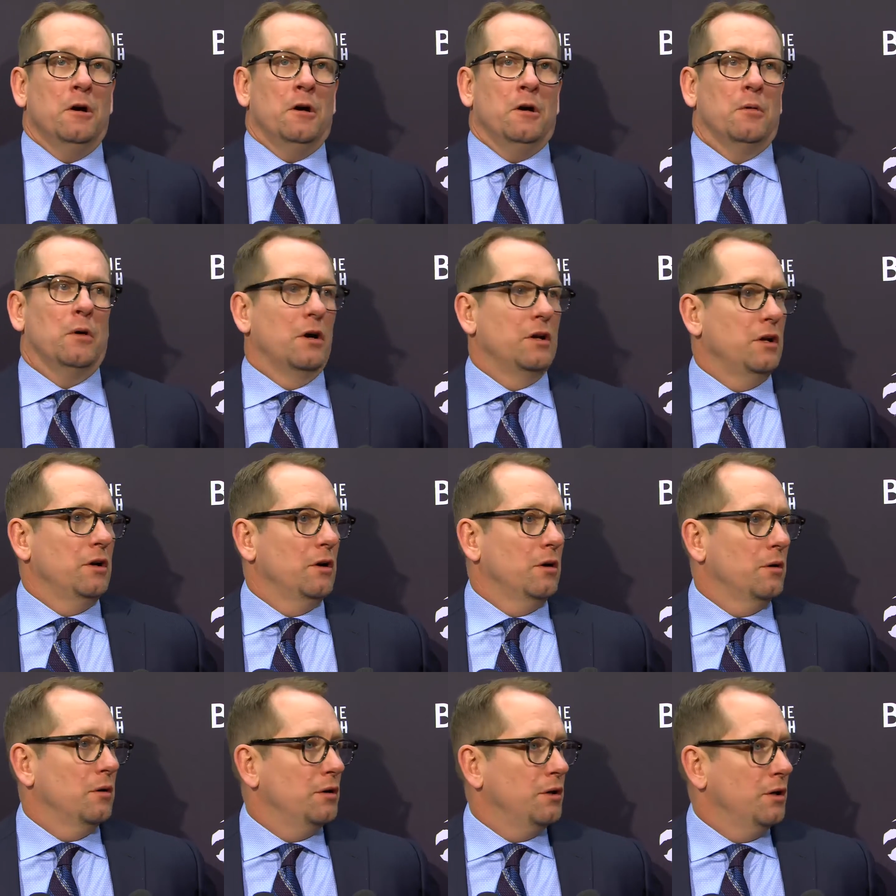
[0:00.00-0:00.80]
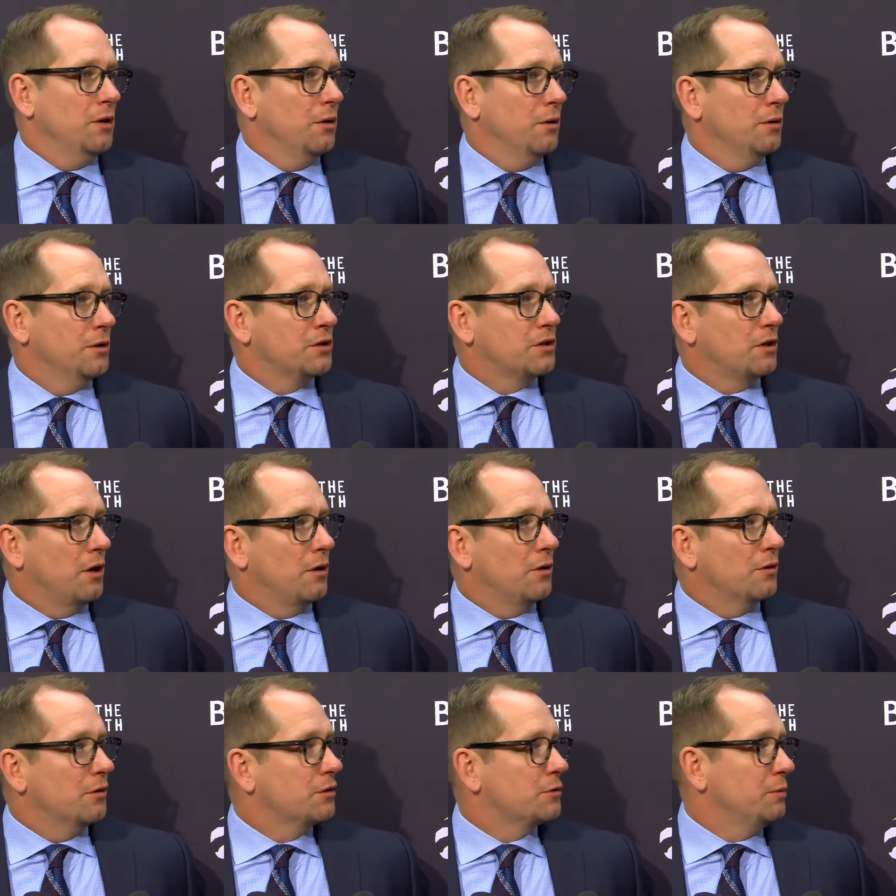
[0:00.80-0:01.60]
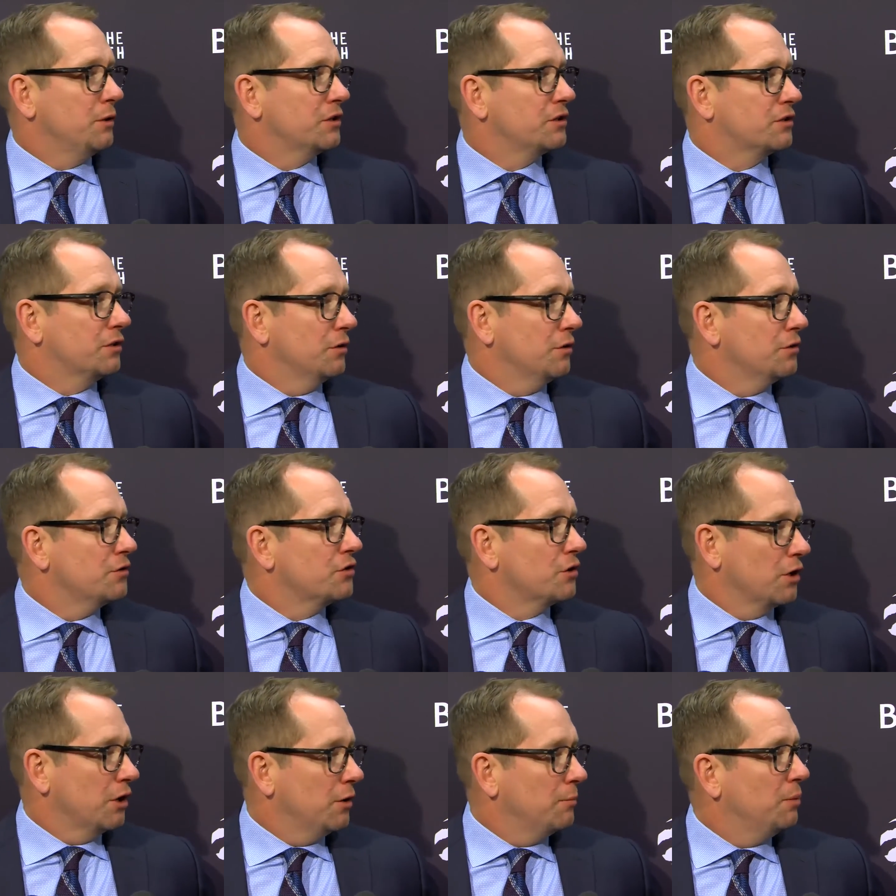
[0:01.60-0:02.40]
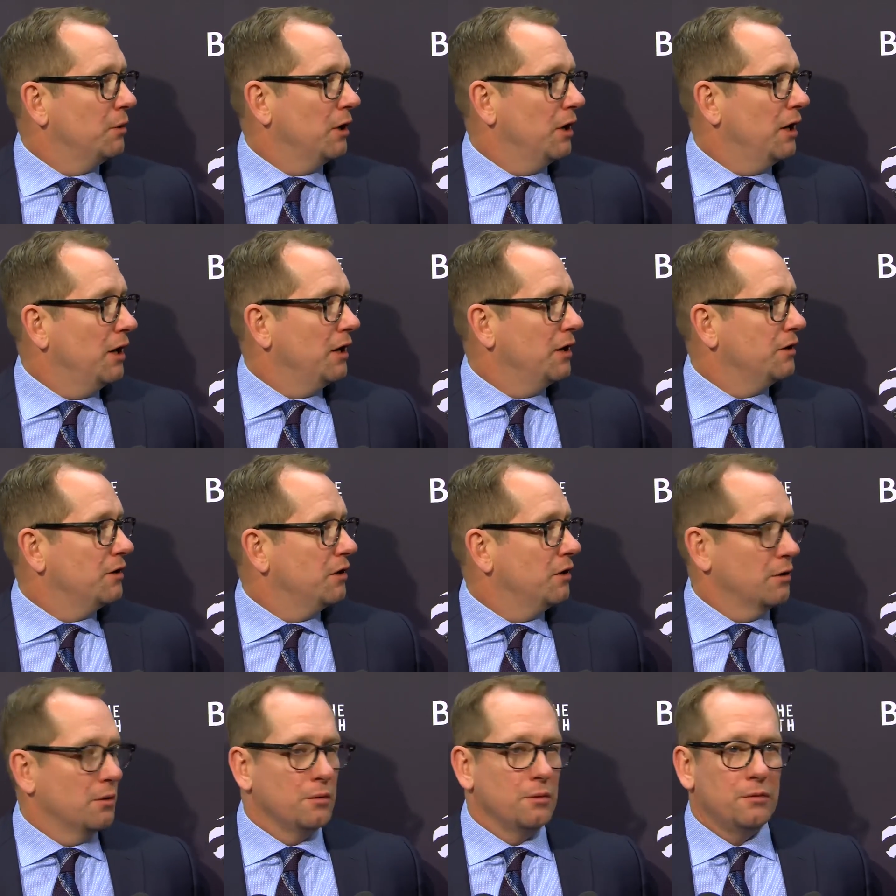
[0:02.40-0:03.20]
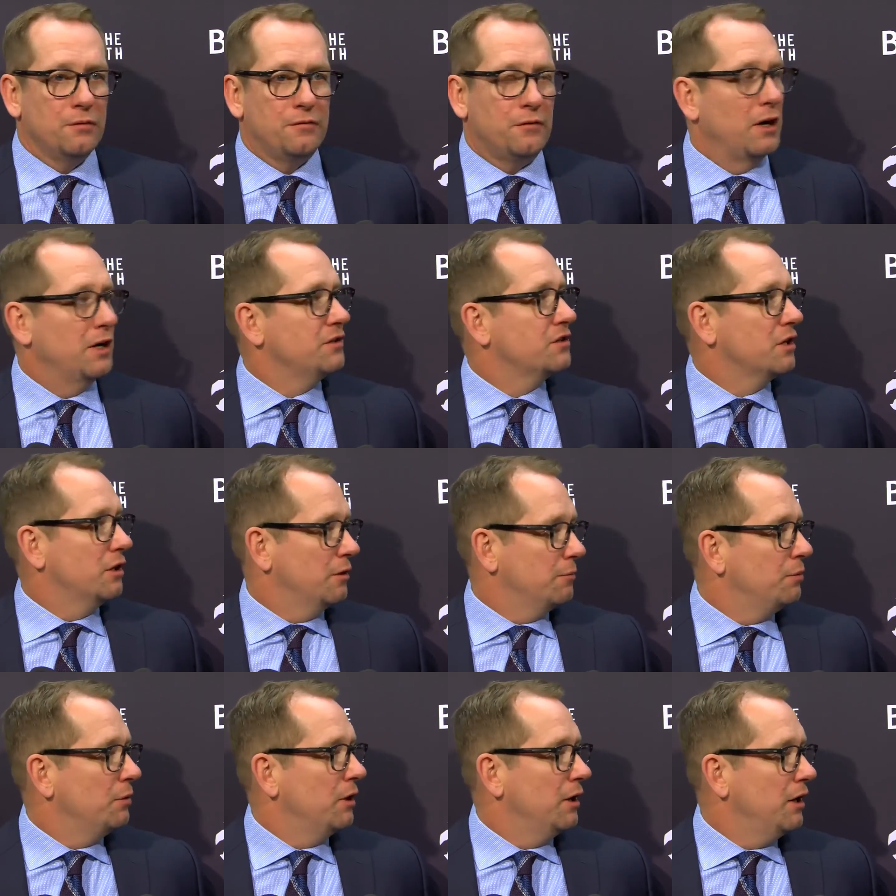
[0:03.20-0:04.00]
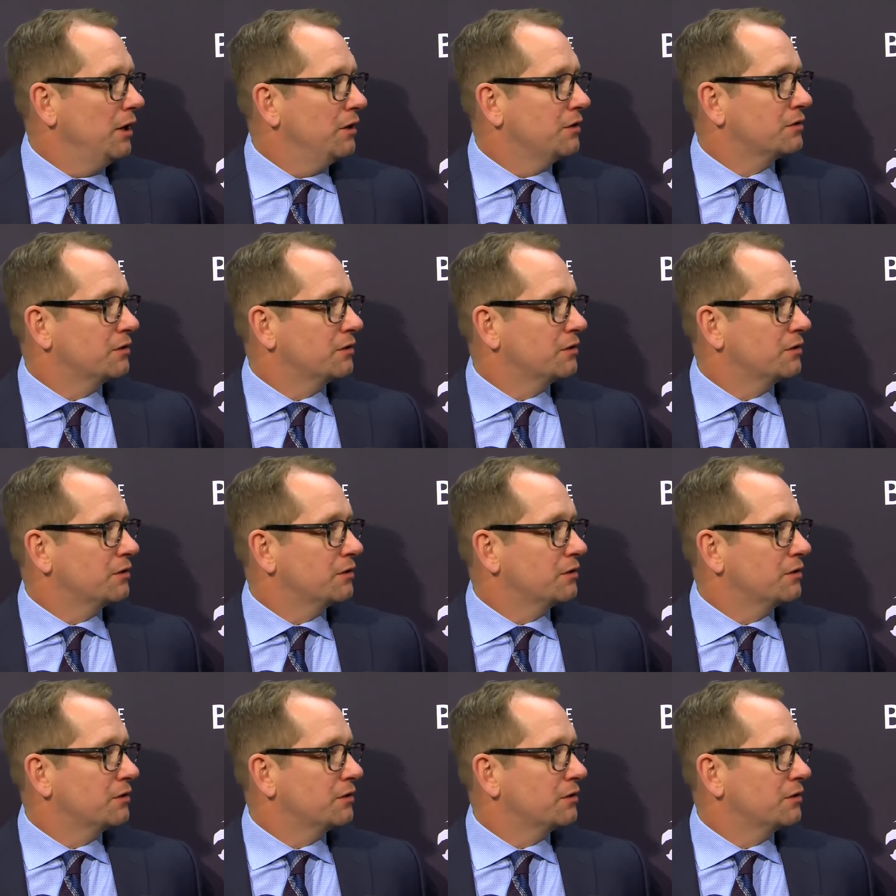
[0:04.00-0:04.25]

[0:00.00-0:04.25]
well, the starters plus Serge are going to play, and Fred's going to play.